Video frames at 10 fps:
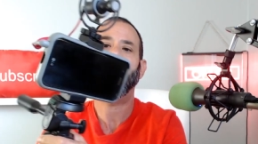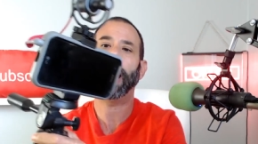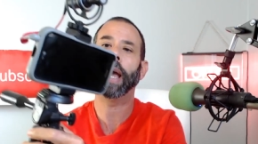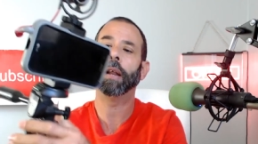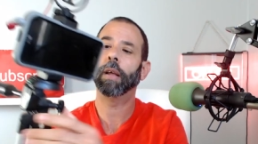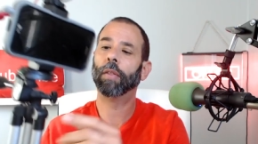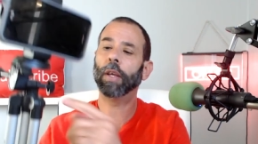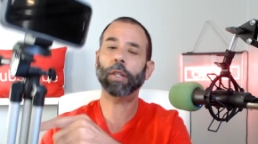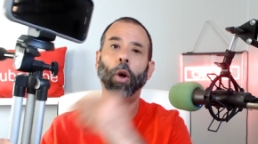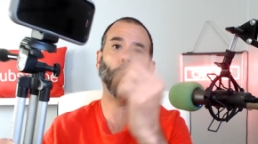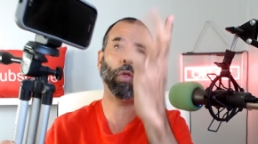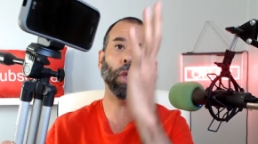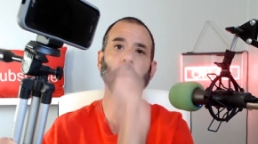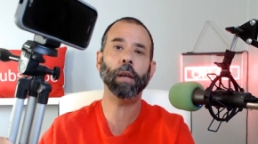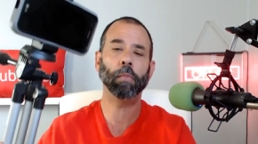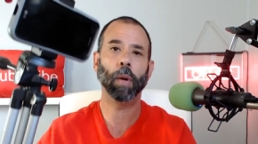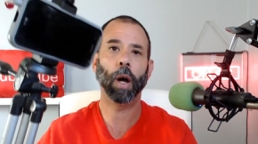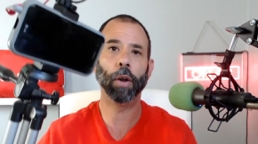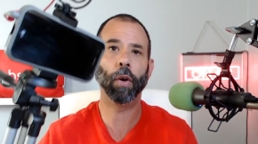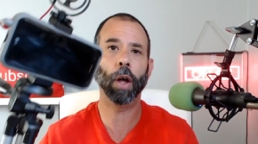And this whole thing
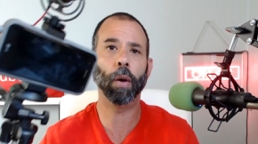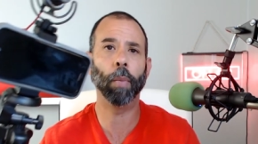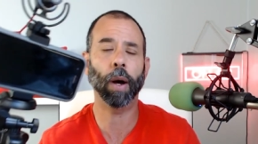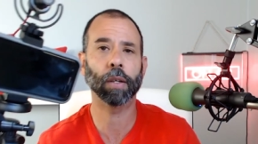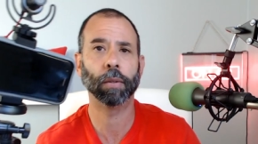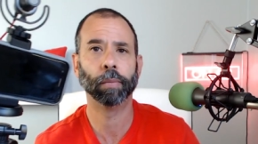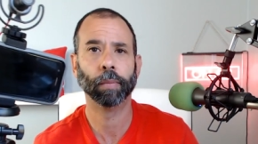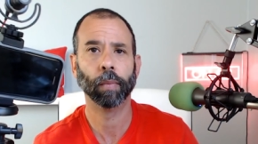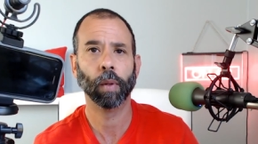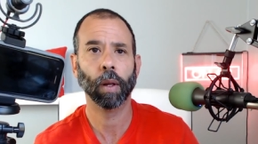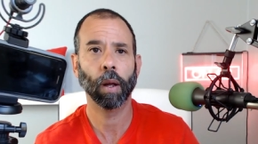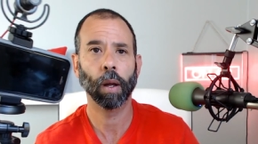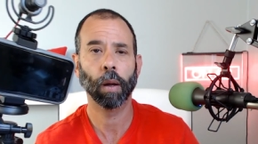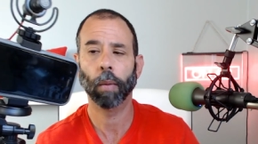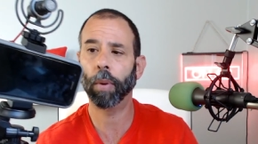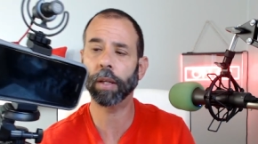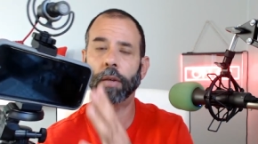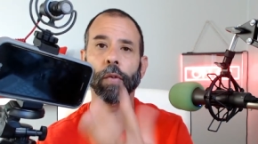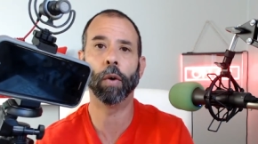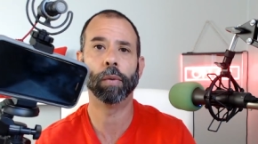under 100 bucks
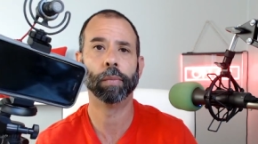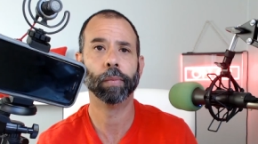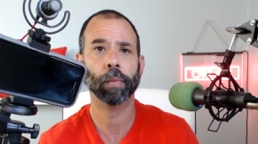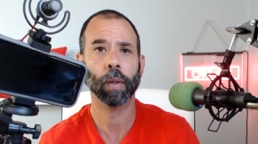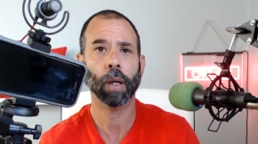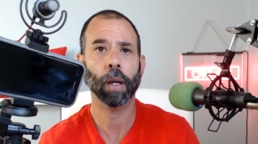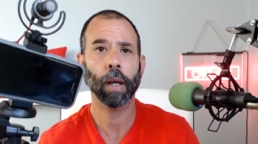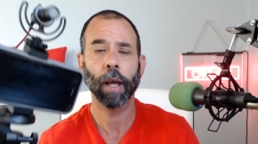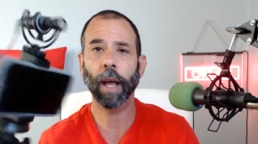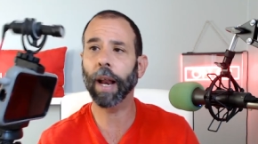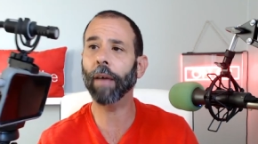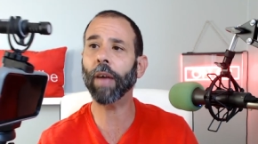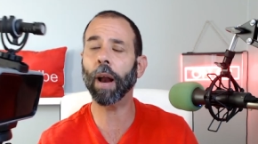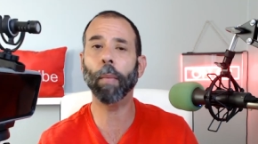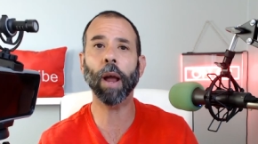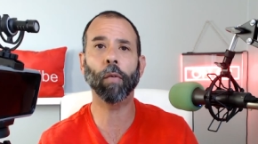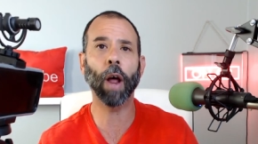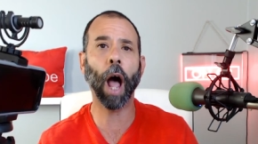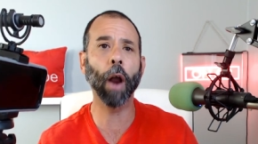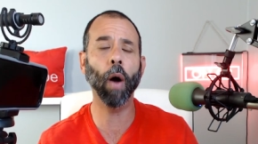plus the phone. And I've got a
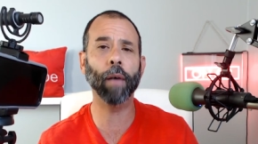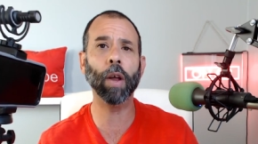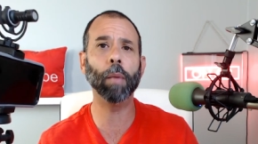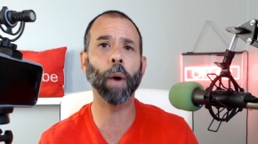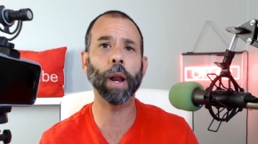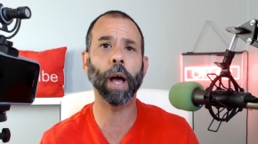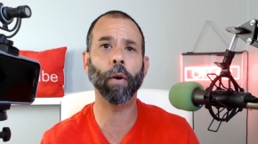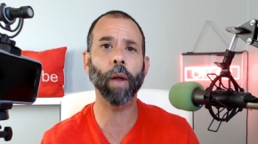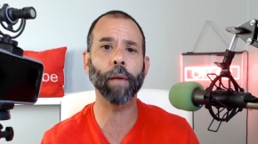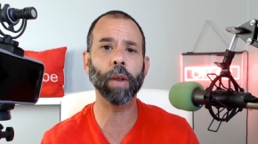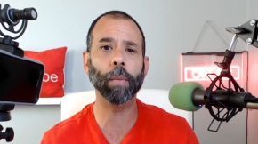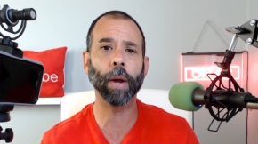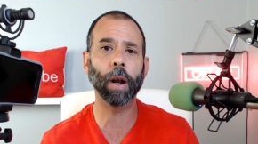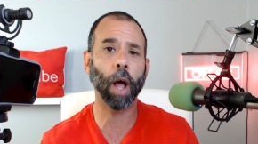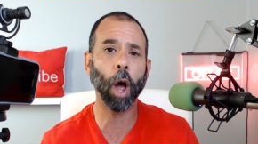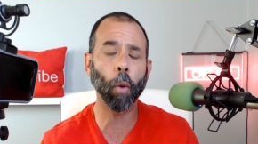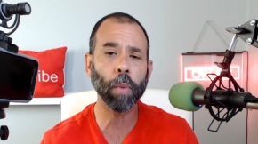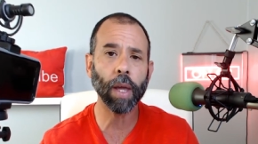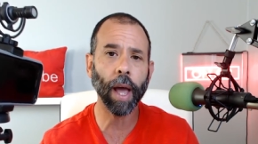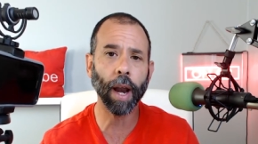microphone. I don't have anybody. I don't have anybody to
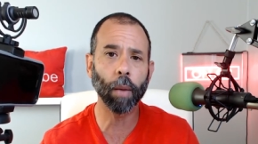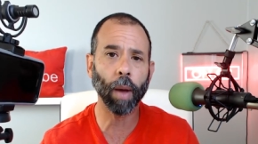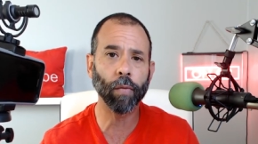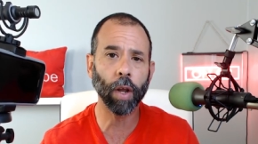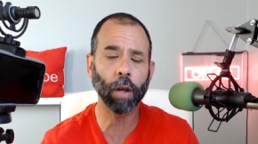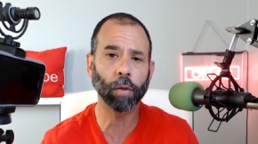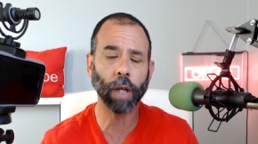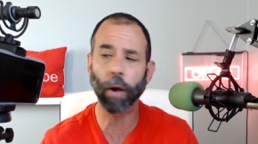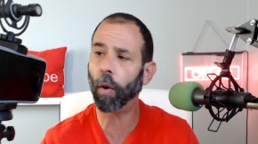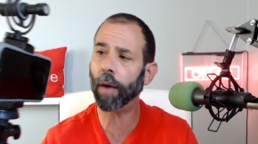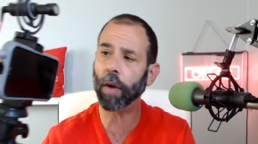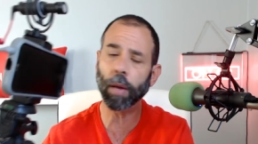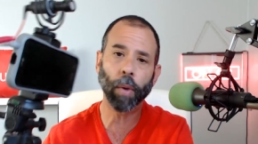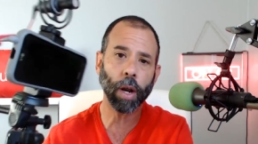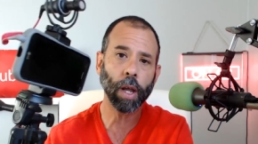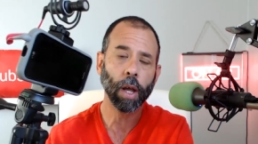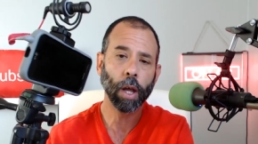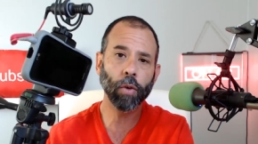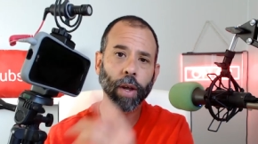help me edit my videos. I don't have anybody.